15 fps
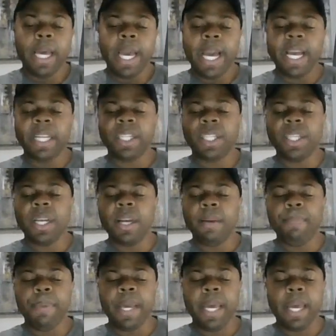It
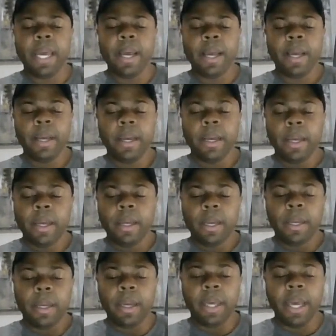should be
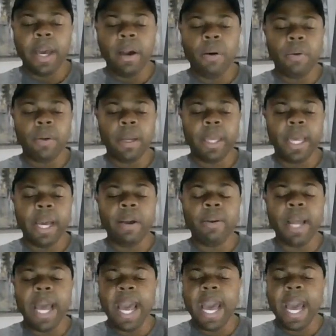guilt,
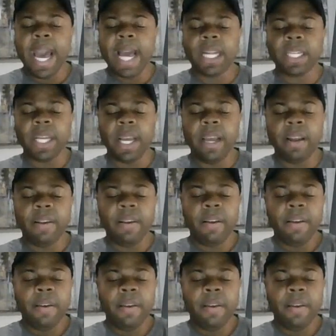guilt edge, and